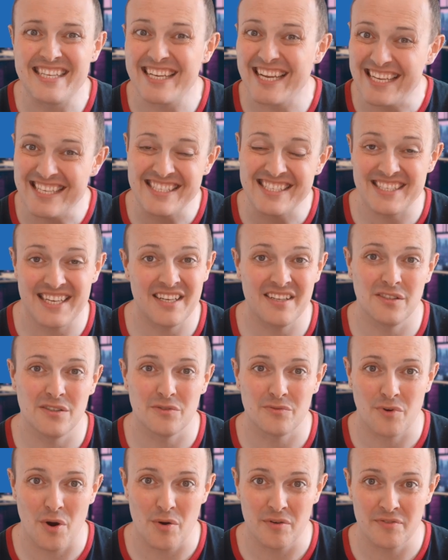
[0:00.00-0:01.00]
a
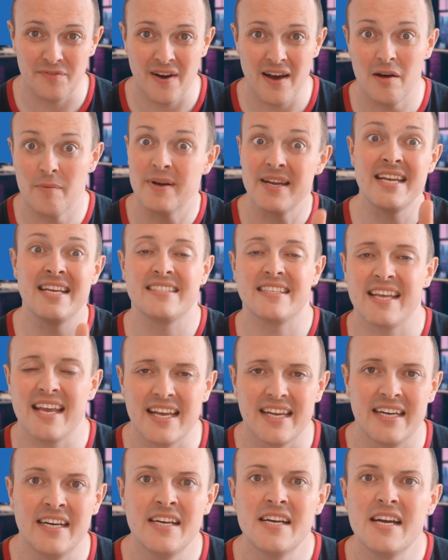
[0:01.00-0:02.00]
single rogue file, but here's the
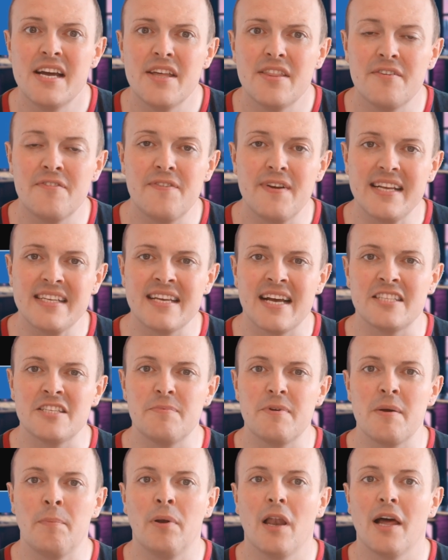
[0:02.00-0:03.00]
kicker. The fix had
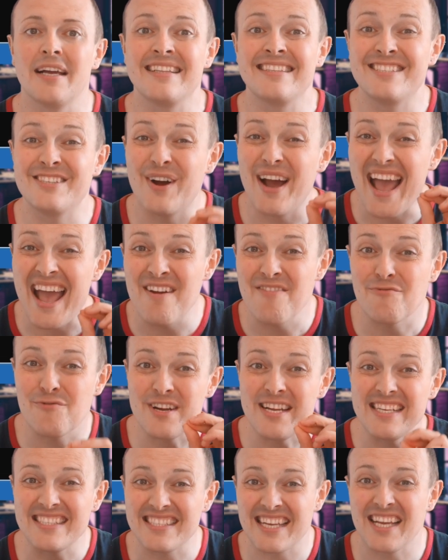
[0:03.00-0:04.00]
to be applied to
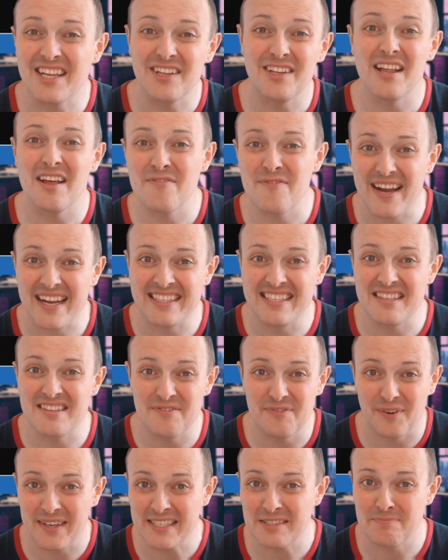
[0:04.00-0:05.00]
every single affected
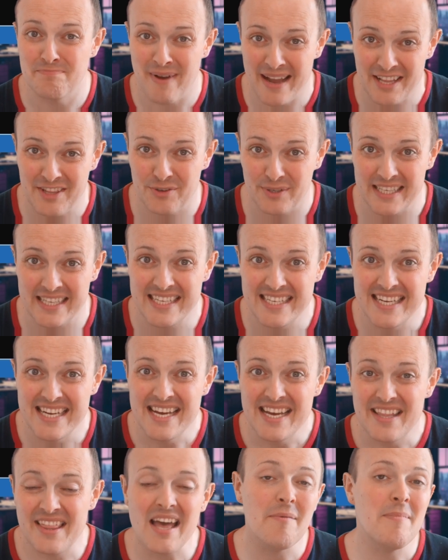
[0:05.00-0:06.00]
device manually.
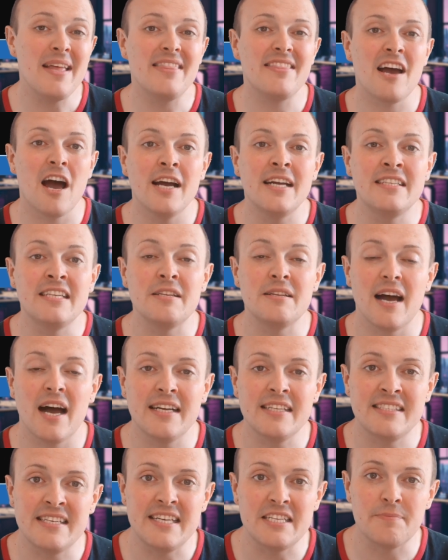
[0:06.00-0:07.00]
That meant that
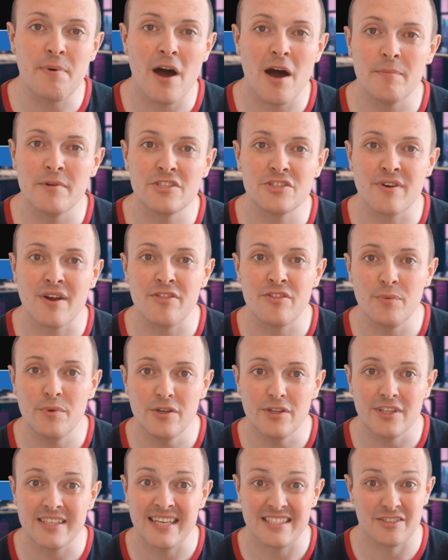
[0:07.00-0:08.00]
IT departments around the
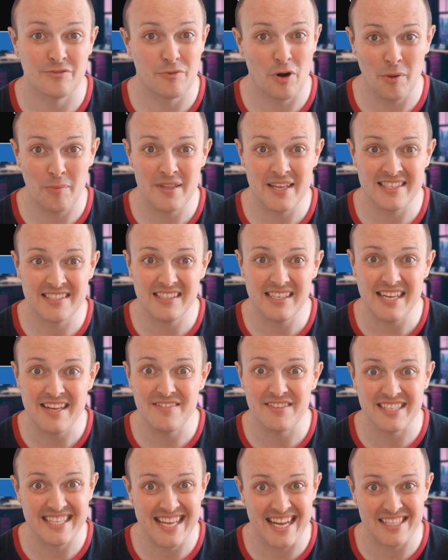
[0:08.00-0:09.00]
world had to roll up their
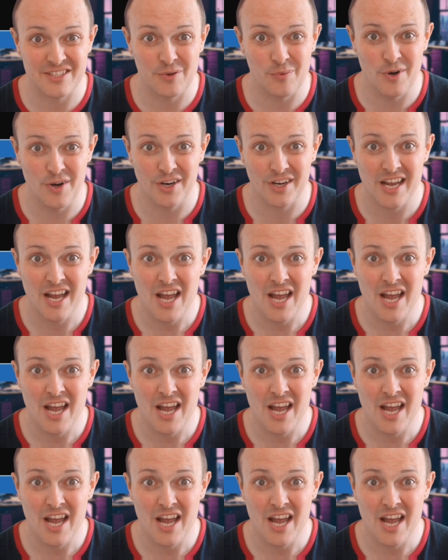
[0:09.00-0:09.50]
sleeves and get to work